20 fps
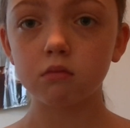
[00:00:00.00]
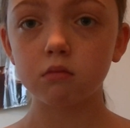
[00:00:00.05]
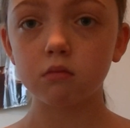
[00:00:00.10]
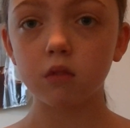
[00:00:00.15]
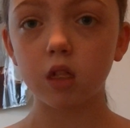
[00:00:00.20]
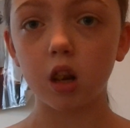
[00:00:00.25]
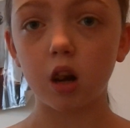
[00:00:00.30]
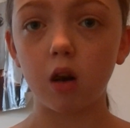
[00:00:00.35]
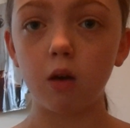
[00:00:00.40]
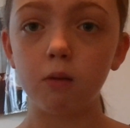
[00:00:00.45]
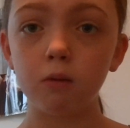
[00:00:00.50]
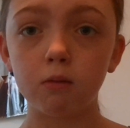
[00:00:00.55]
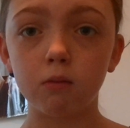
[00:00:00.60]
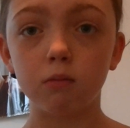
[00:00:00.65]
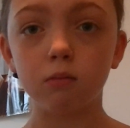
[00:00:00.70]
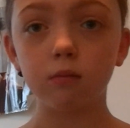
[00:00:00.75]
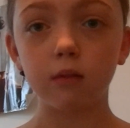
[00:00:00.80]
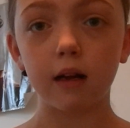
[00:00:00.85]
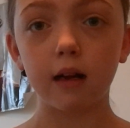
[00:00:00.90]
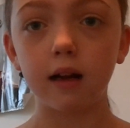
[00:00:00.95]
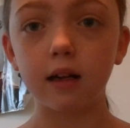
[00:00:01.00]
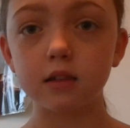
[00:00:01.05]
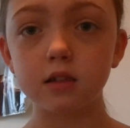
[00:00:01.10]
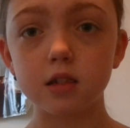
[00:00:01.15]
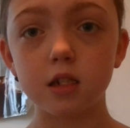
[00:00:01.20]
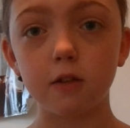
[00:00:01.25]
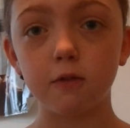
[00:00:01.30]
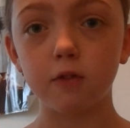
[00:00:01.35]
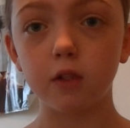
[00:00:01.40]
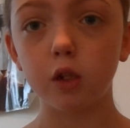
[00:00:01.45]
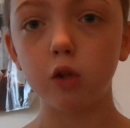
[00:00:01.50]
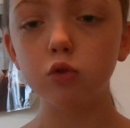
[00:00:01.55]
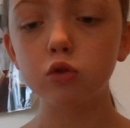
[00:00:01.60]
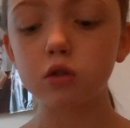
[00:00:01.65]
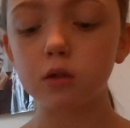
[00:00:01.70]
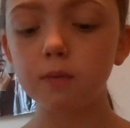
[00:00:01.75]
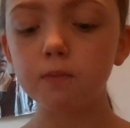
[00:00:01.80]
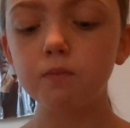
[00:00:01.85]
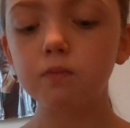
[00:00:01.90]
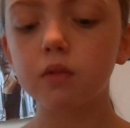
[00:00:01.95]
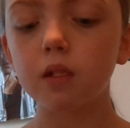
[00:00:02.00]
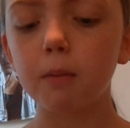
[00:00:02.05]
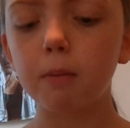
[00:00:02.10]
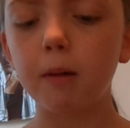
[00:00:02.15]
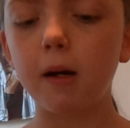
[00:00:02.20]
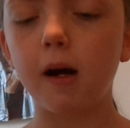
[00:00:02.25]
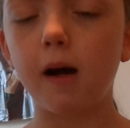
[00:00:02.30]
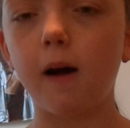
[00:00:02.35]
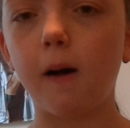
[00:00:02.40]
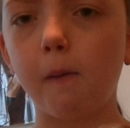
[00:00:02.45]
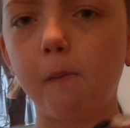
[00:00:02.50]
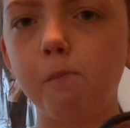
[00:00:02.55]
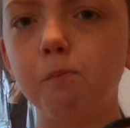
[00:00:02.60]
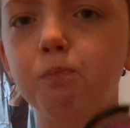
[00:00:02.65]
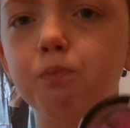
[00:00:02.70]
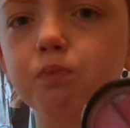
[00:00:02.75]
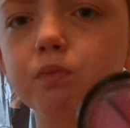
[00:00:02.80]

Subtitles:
you know, gets enough views. But